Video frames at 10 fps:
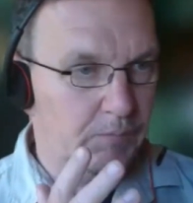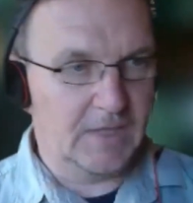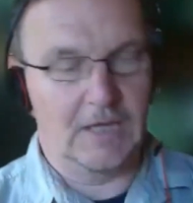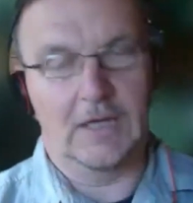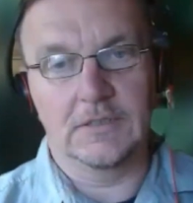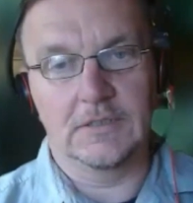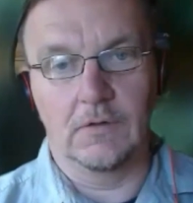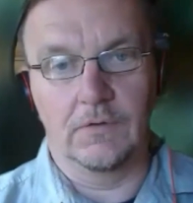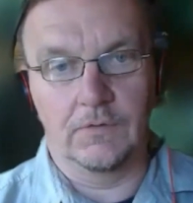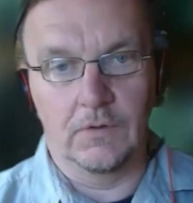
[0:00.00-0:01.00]
by that
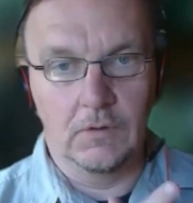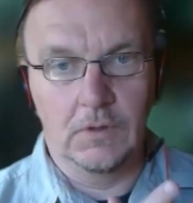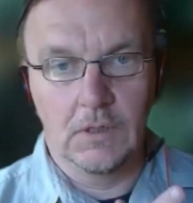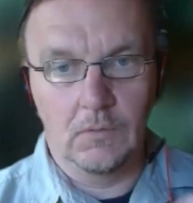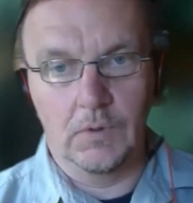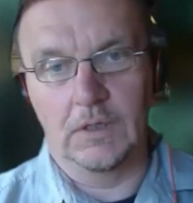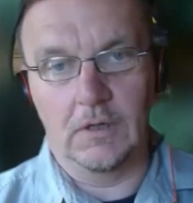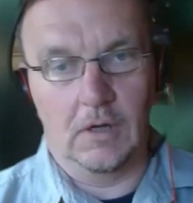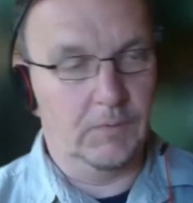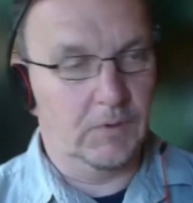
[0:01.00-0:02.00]
landowner through Woodland
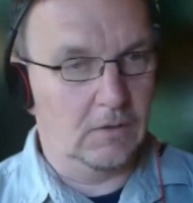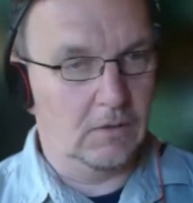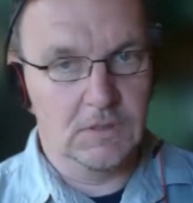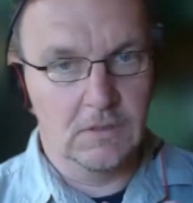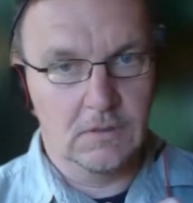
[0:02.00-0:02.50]
Carbon Code,